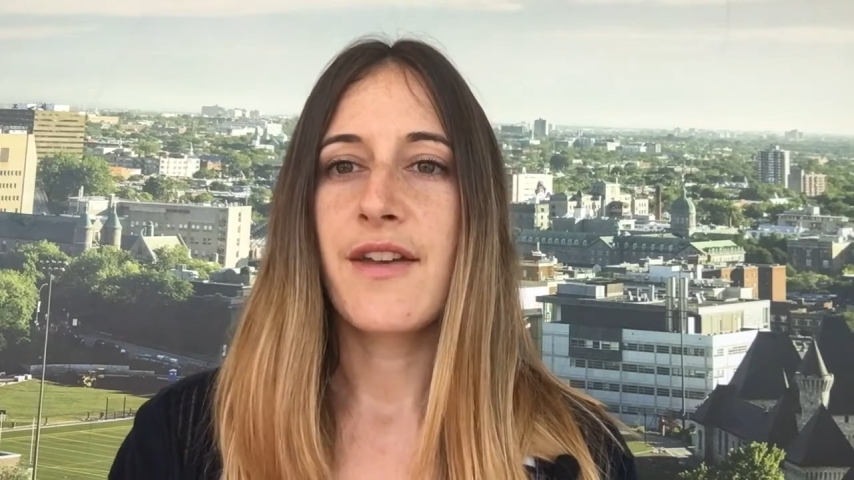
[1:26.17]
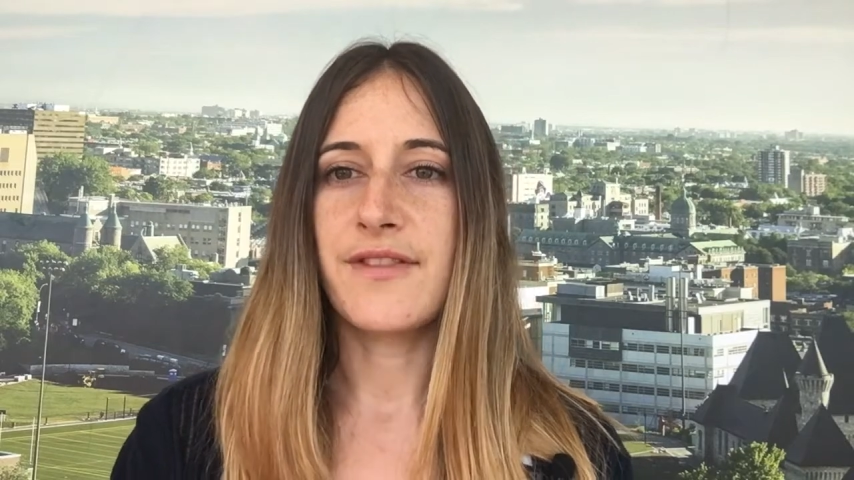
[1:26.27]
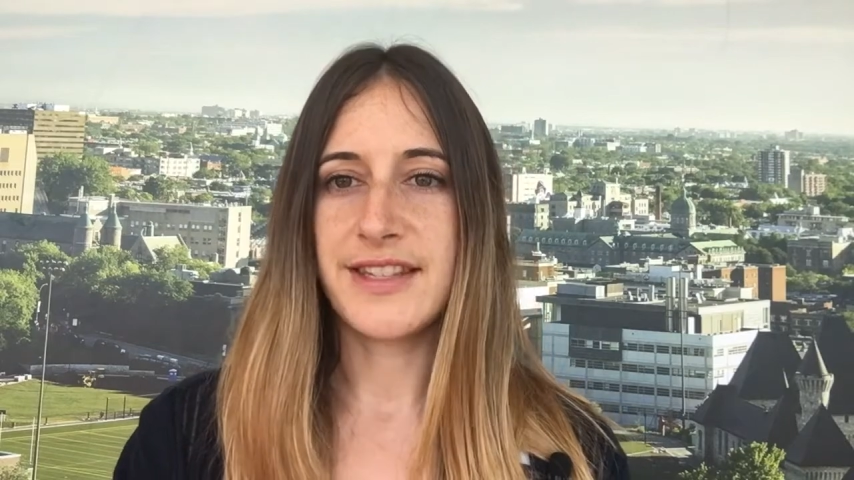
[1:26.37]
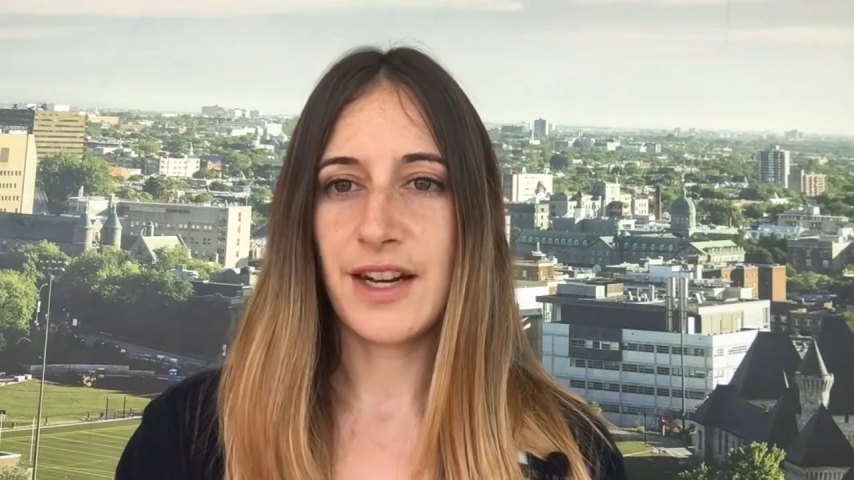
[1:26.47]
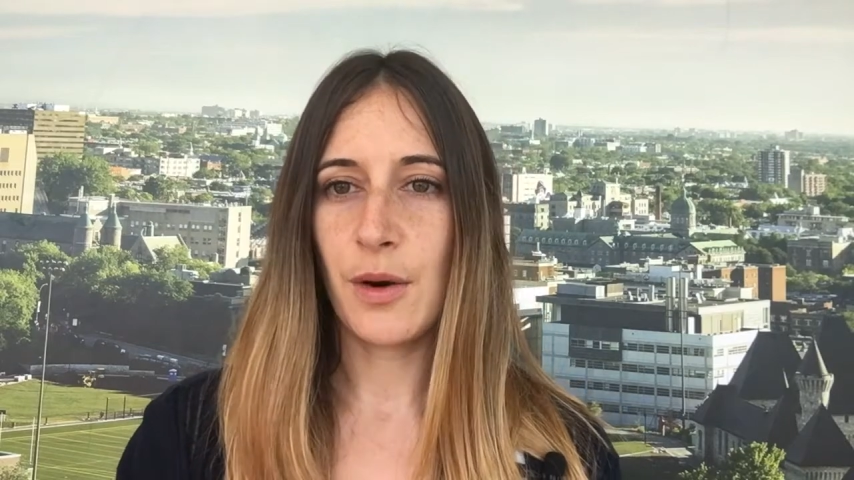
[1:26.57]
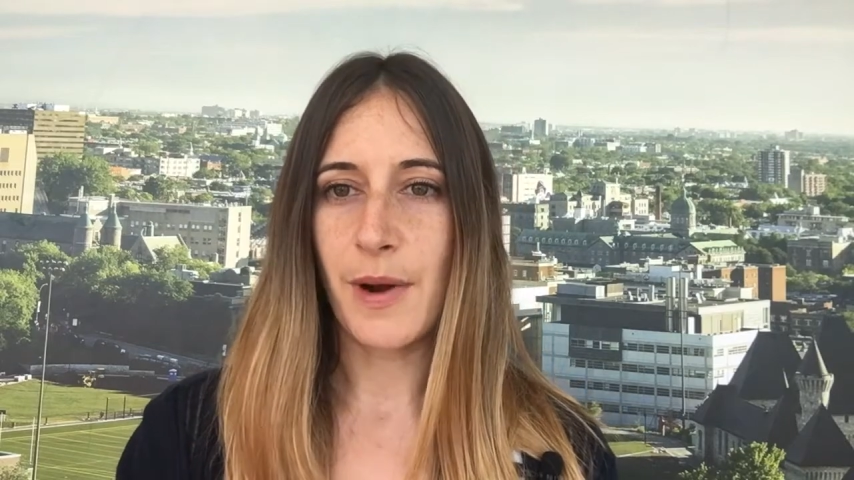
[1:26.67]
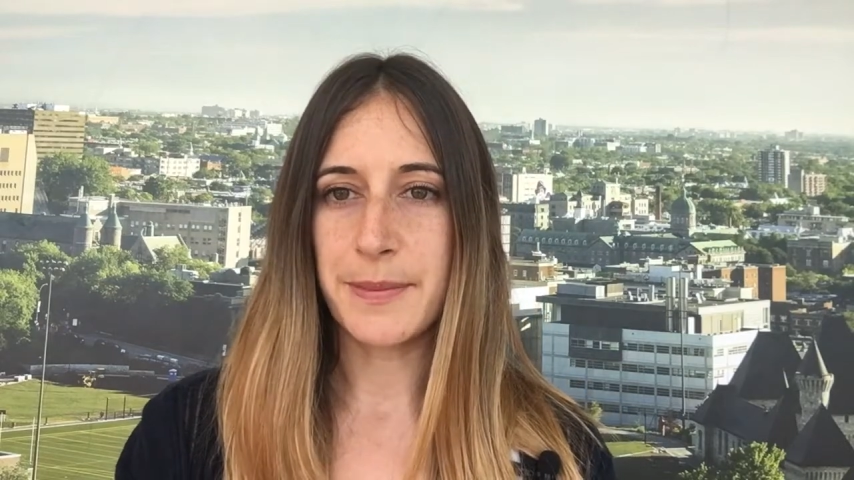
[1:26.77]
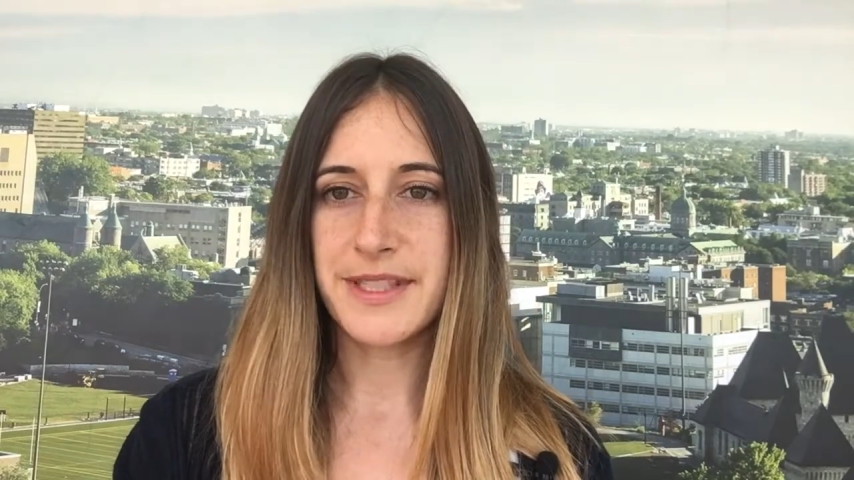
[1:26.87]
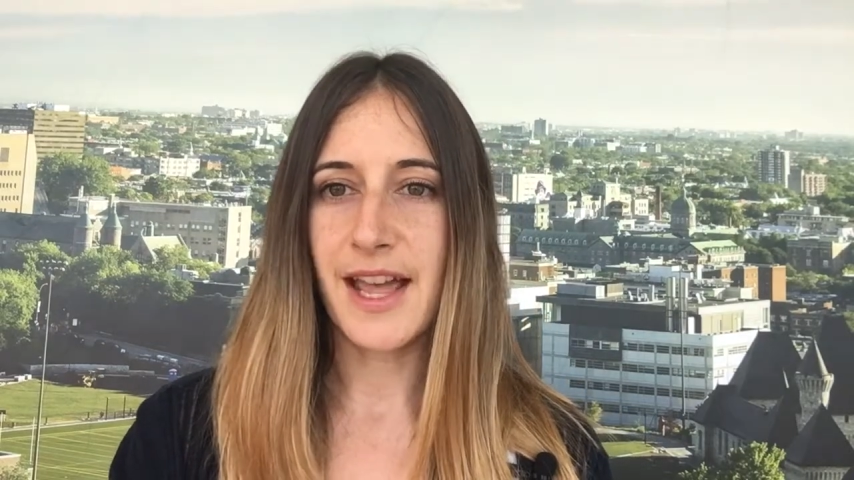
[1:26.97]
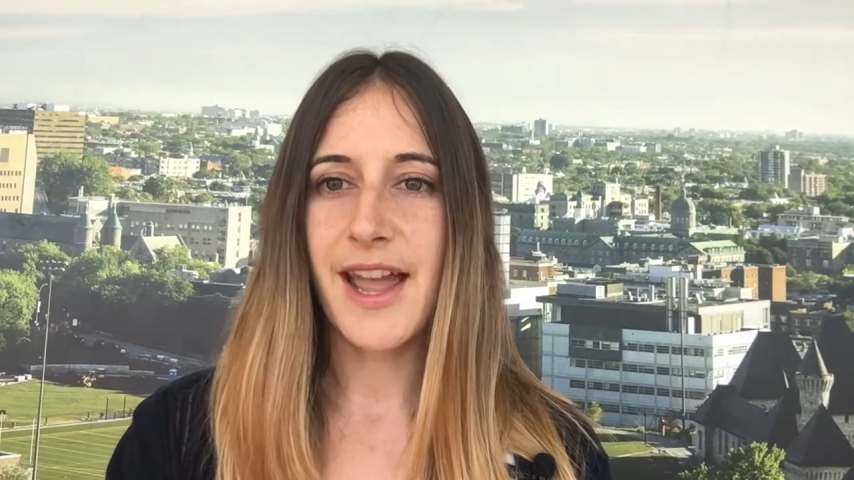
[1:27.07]
visit our
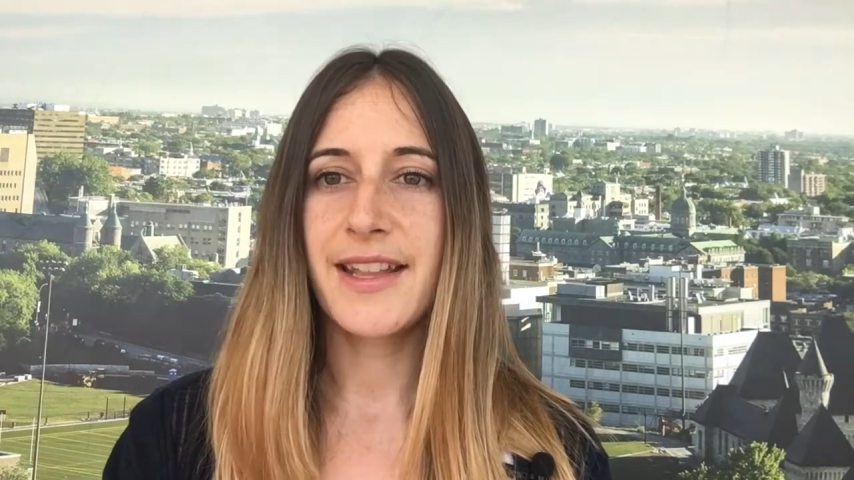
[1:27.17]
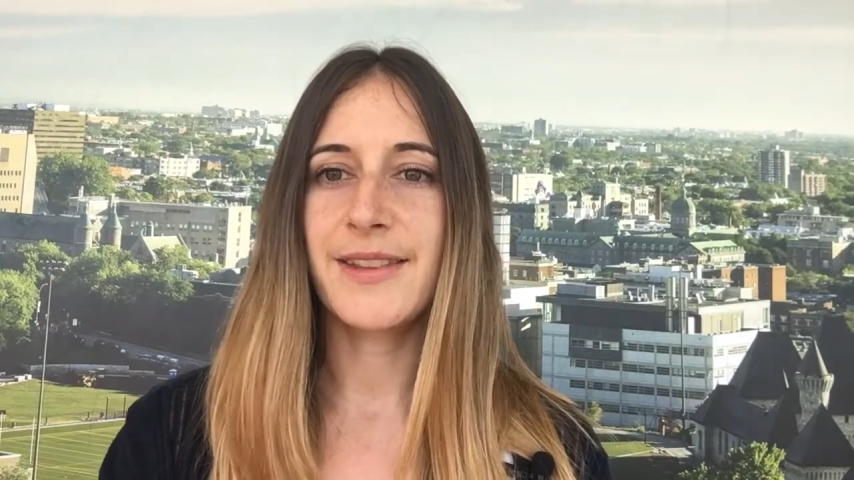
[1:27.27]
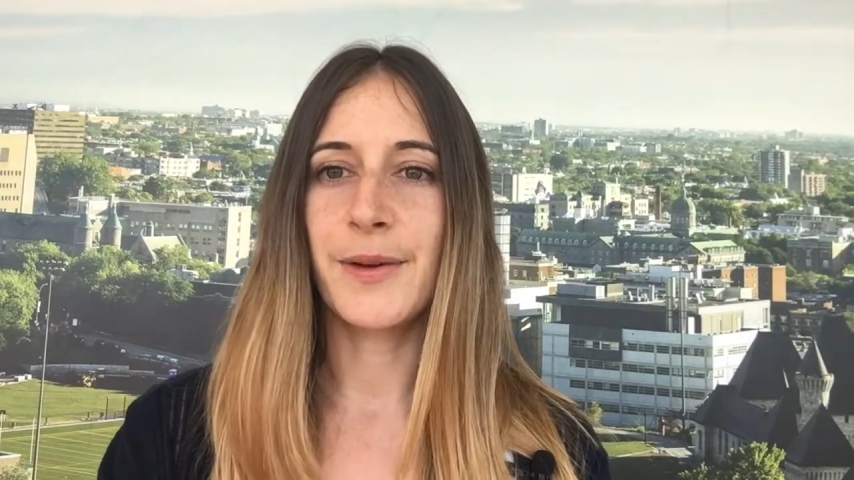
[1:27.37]
website.